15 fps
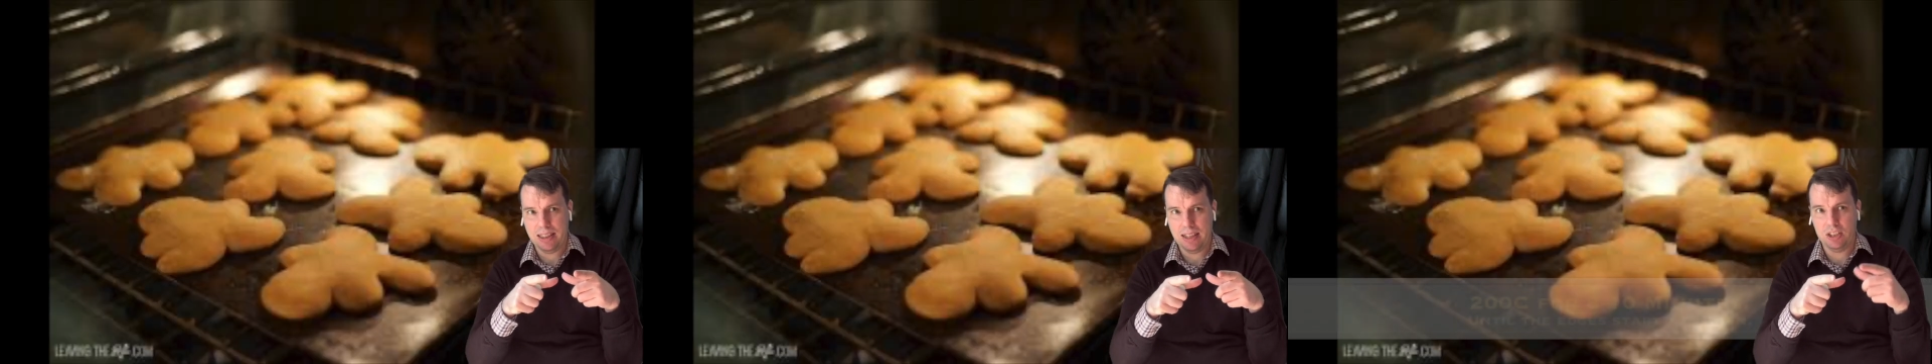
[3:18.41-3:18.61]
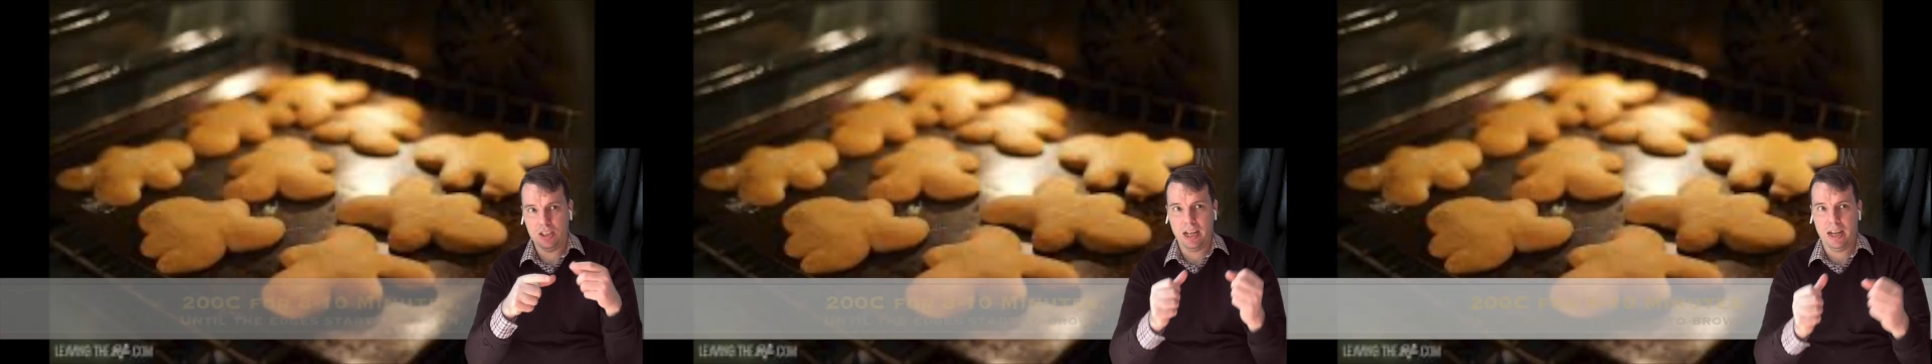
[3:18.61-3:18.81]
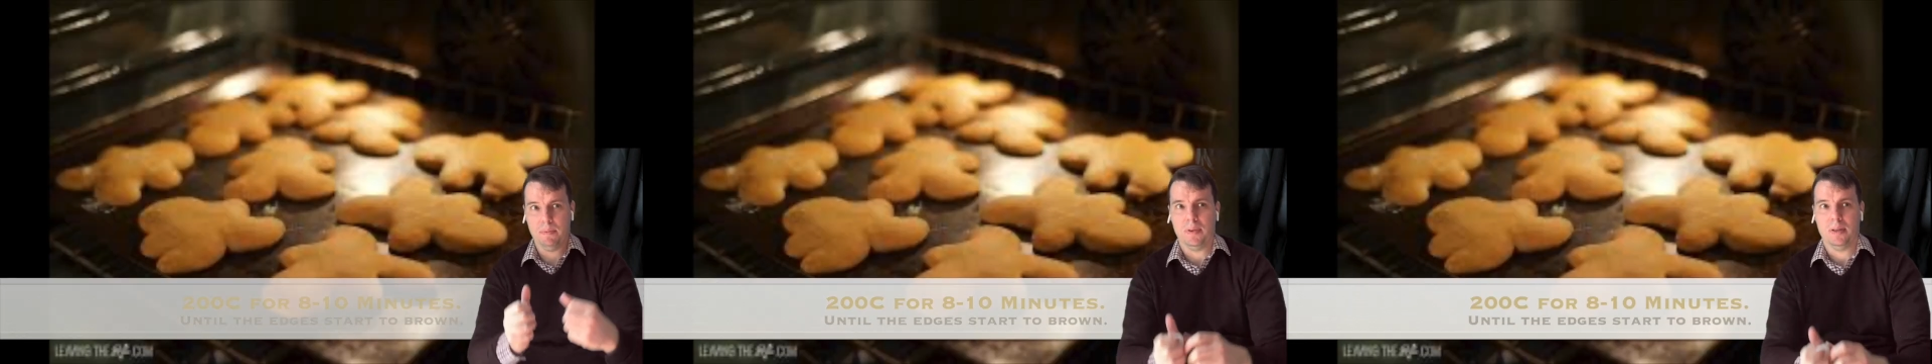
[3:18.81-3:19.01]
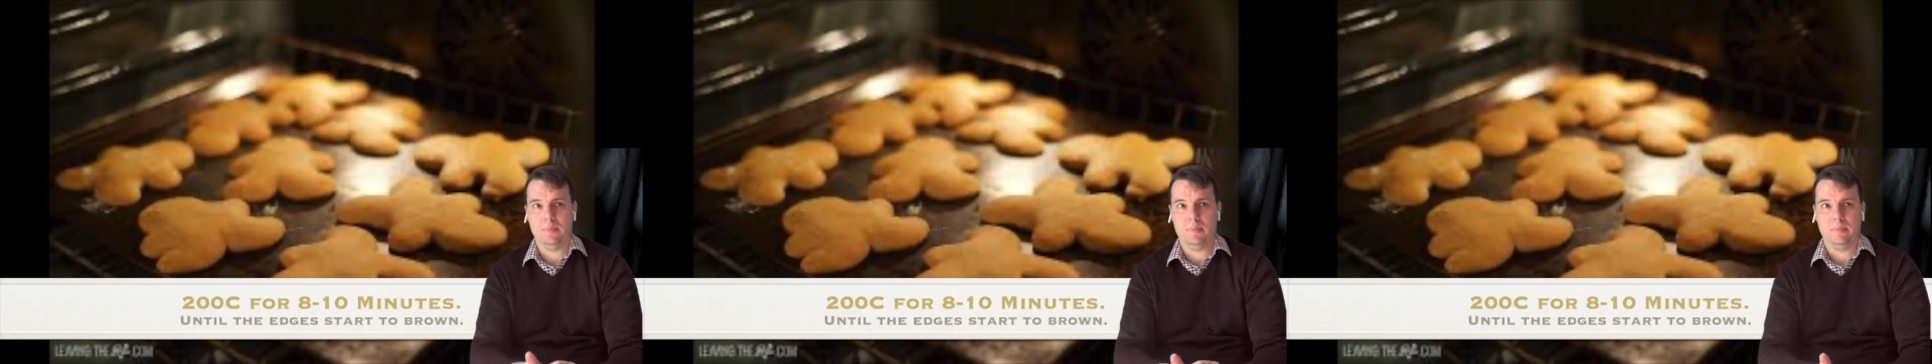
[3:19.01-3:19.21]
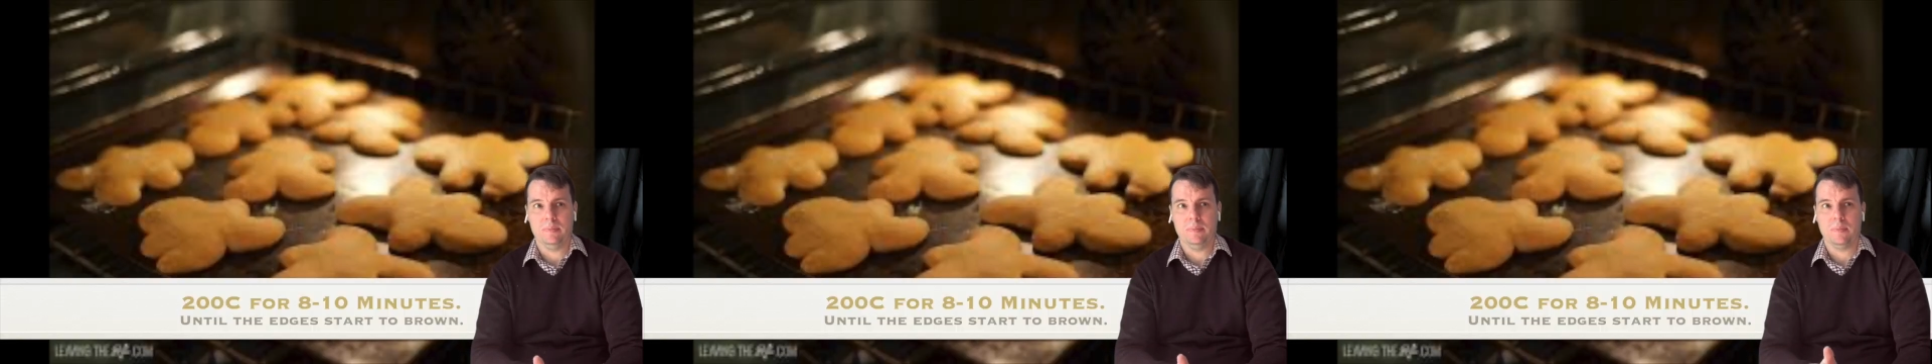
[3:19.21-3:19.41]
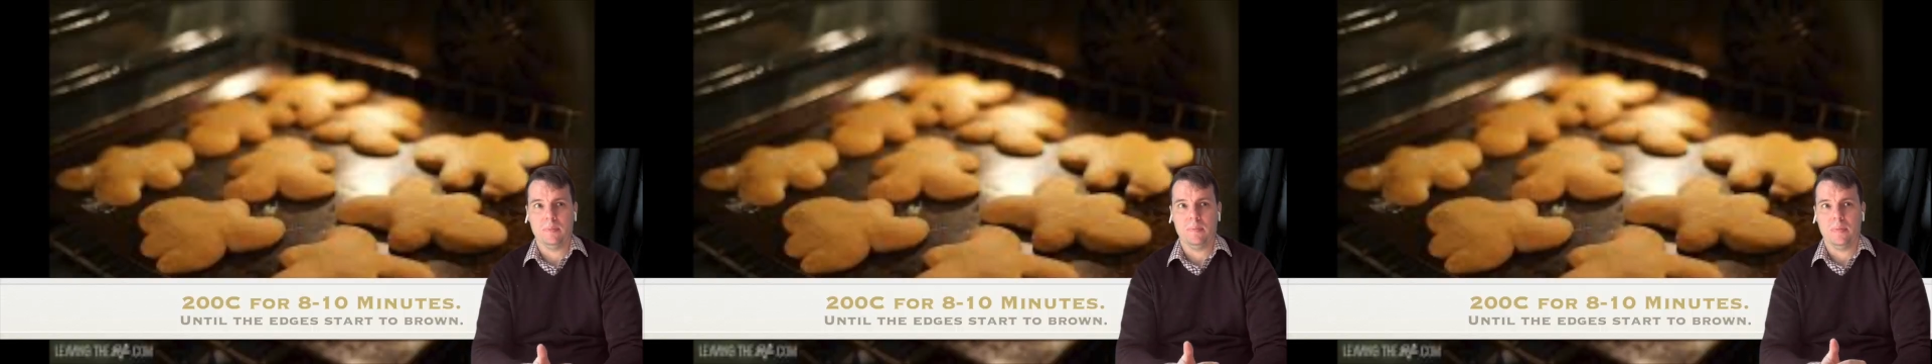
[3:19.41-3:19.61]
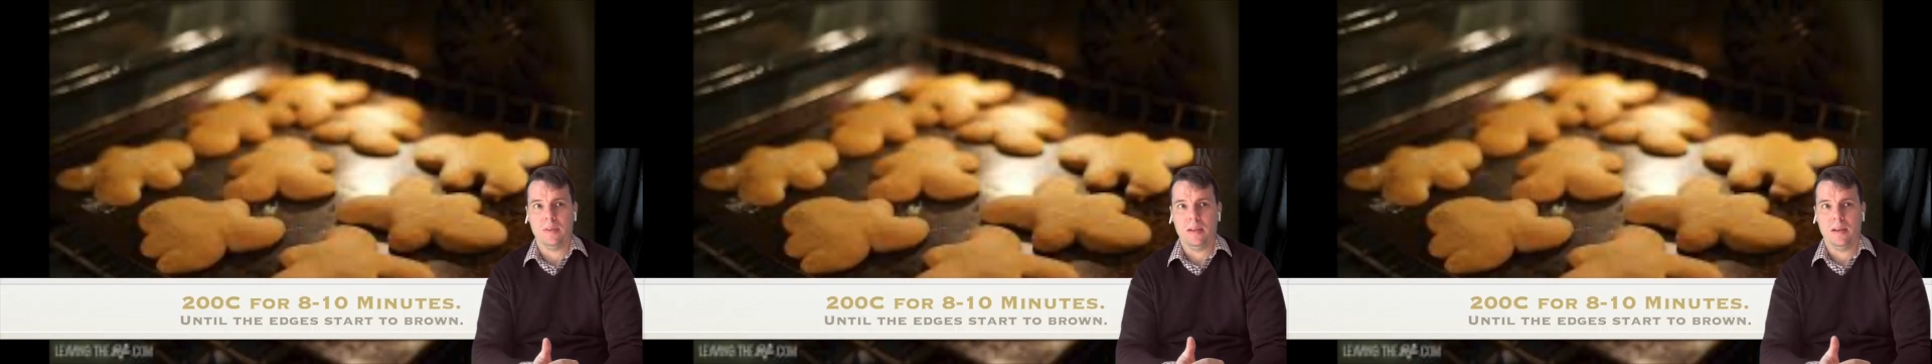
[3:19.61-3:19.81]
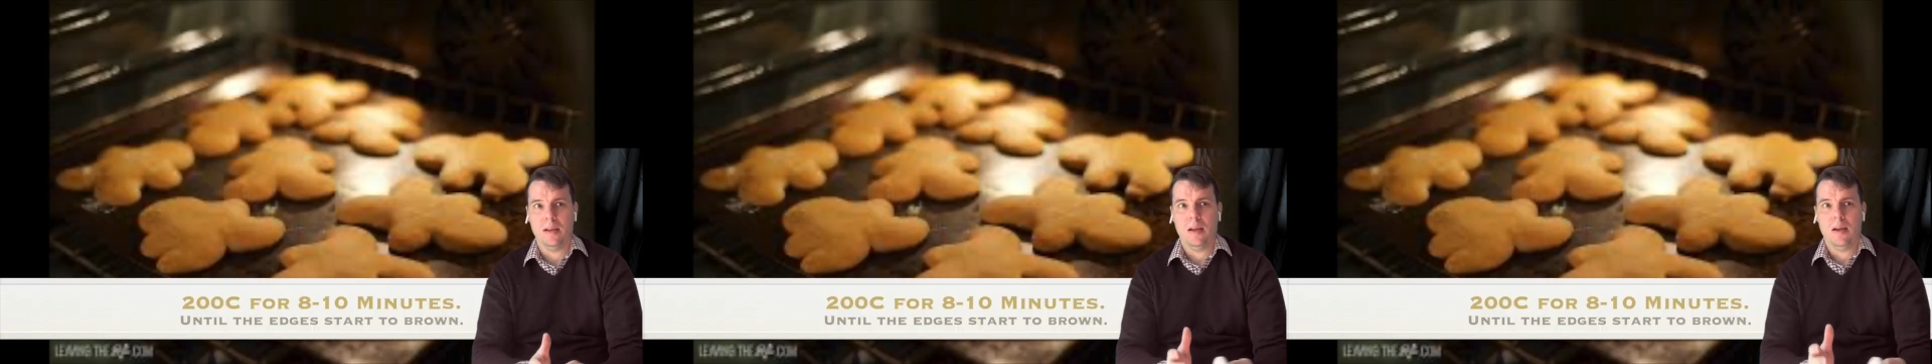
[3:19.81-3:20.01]
their shape.
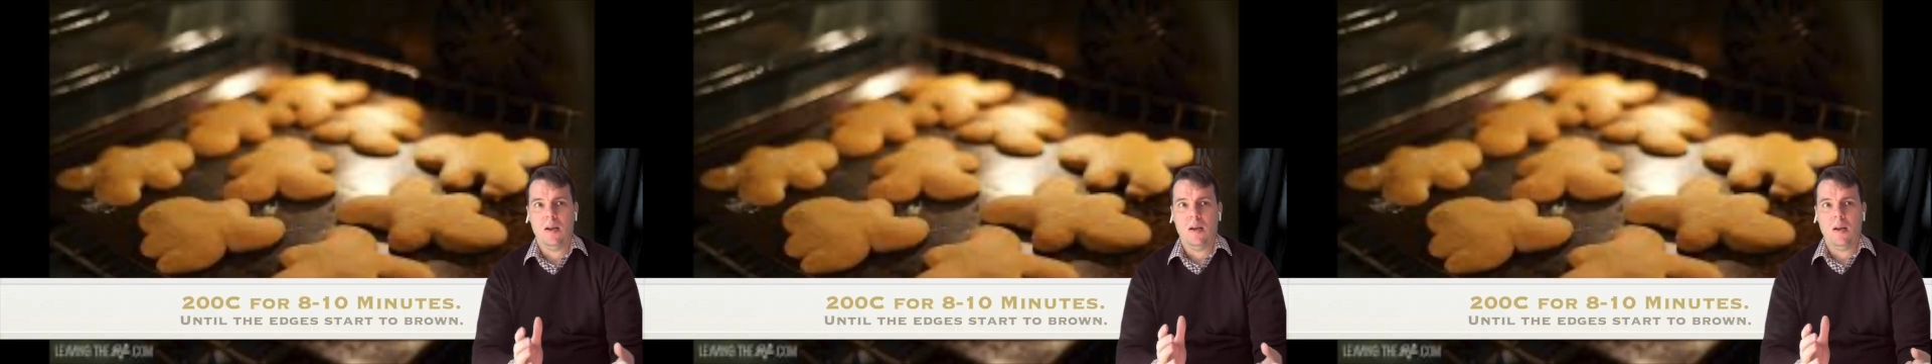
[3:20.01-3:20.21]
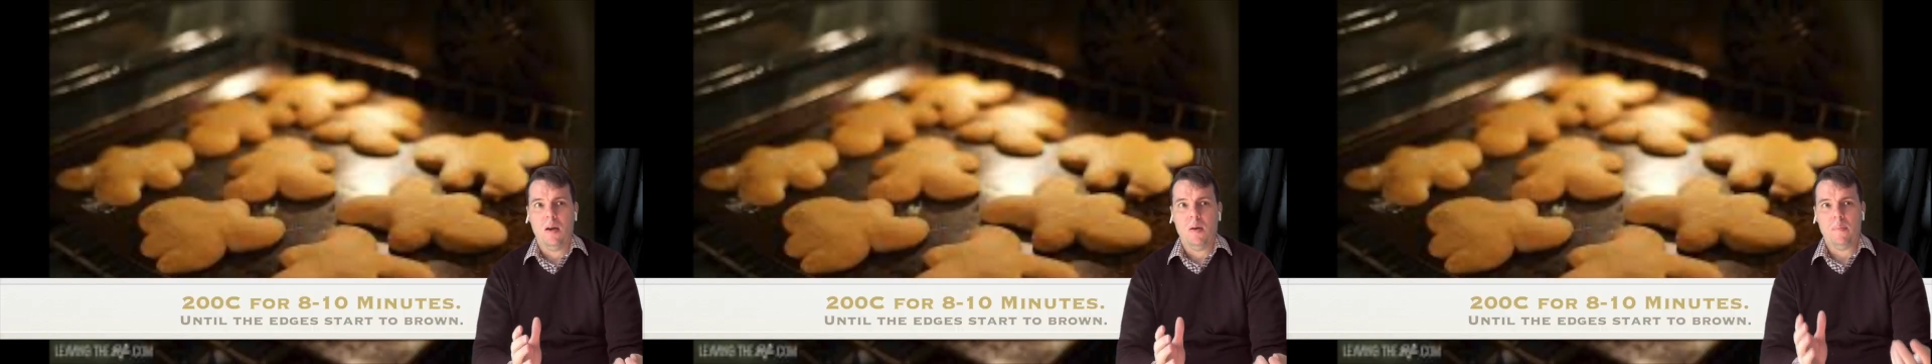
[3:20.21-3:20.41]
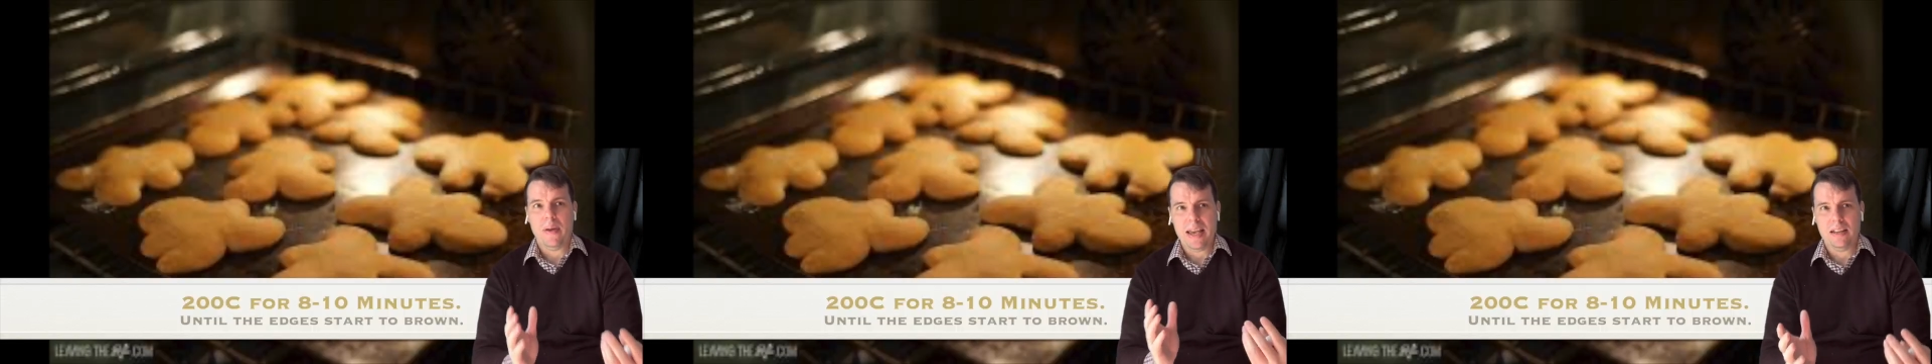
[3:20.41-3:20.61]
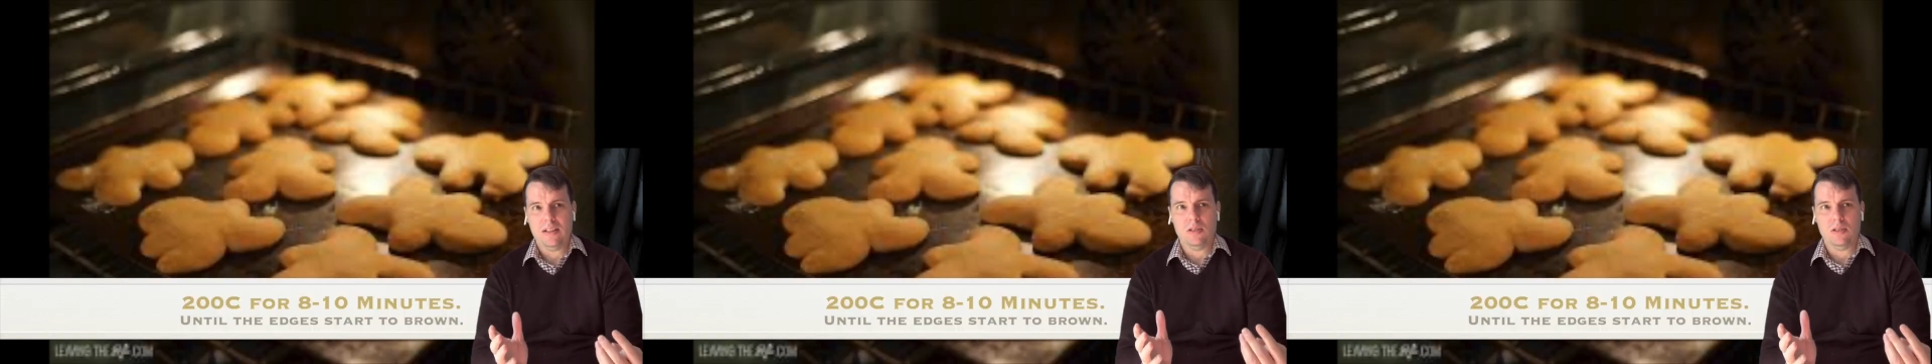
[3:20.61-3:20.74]
Bake